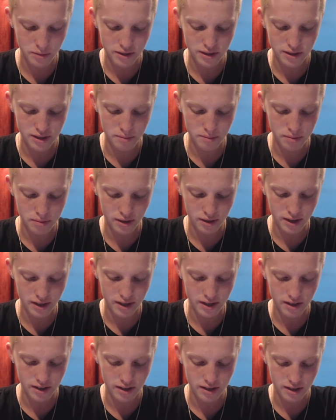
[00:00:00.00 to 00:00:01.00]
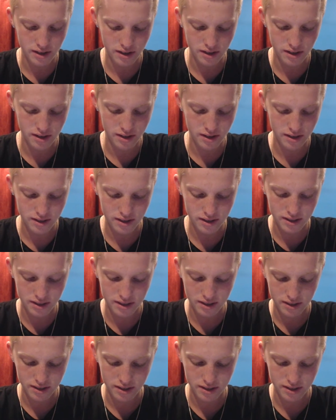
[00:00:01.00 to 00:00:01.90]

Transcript: What's the plan? Okay,